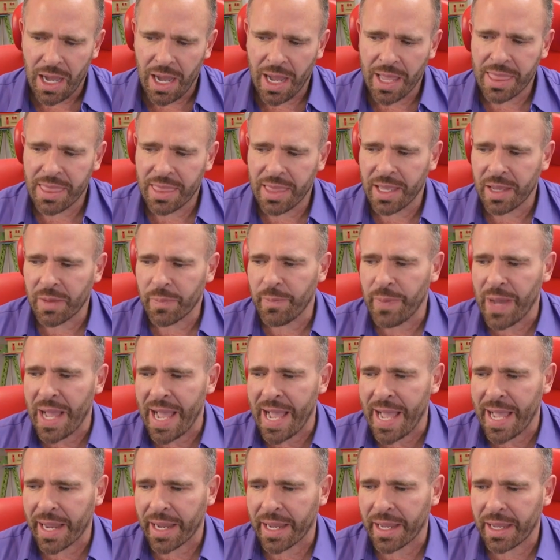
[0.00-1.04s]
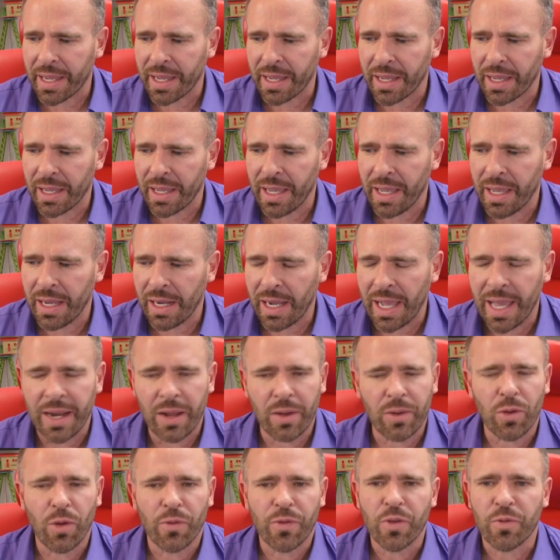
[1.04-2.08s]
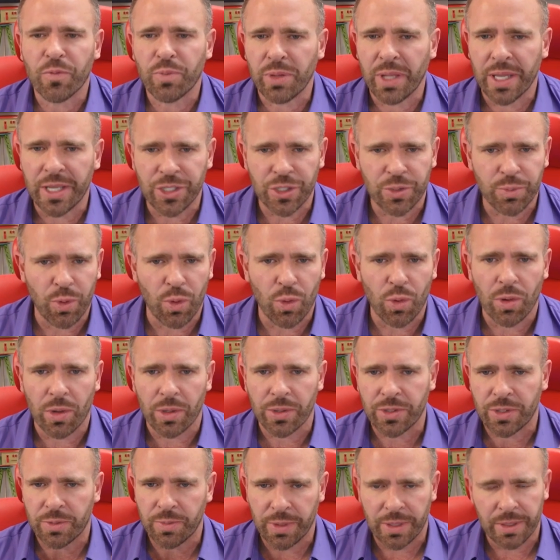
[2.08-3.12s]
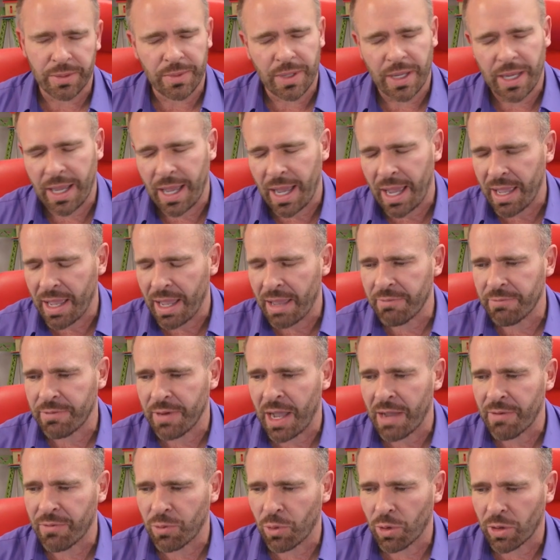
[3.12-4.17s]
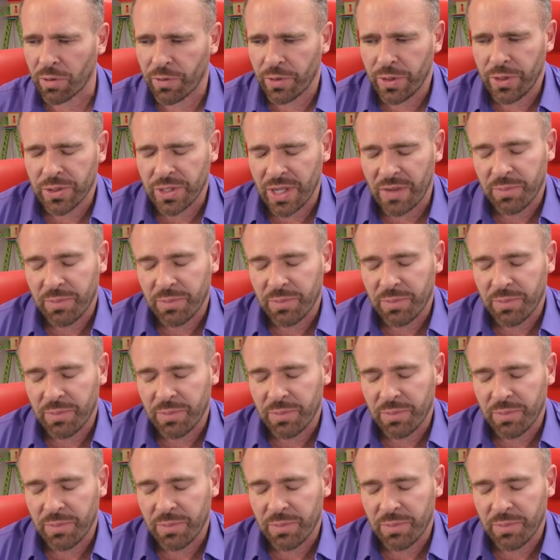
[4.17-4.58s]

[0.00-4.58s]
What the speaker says: I think back, and I don't know if you've played sports, but I've worked for years.